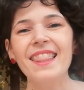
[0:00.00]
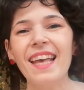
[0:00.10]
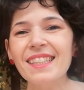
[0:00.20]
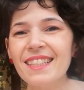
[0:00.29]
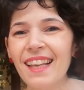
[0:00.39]

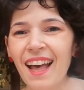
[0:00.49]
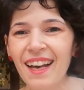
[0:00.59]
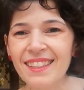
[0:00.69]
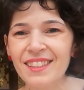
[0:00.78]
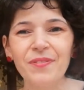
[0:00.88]
Thanks a
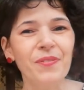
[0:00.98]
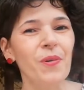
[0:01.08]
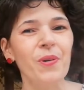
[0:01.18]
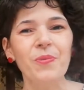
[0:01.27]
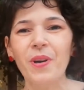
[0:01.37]
lot
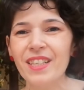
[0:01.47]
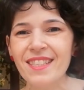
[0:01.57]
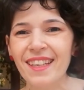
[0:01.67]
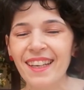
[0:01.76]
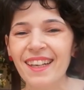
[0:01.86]
for
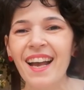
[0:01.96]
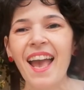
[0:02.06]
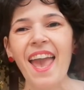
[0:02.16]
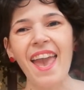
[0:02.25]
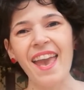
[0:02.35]
watching,
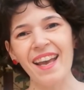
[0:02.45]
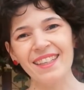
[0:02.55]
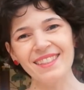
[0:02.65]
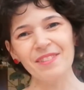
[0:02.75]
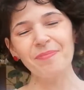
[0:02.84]

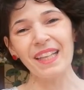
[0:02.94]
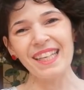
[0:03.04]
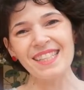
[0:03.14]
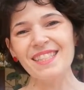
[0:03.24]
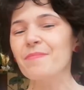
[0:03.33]
and
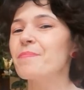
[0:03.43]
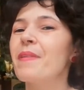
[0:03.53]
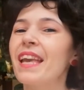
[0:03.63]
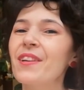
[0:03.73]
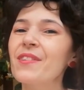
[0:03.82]
please
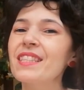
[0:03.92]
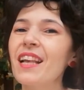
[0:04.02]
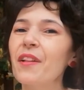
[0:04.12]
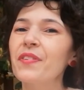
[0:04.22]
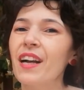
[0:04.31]
make
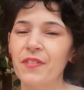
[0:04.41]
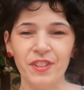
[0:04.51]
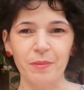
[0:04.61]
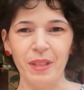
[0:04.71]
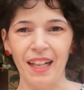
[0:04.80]
yourself
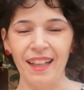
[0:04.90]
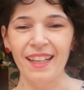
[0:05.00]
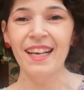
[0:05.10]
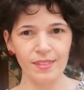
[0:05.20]
comfortable.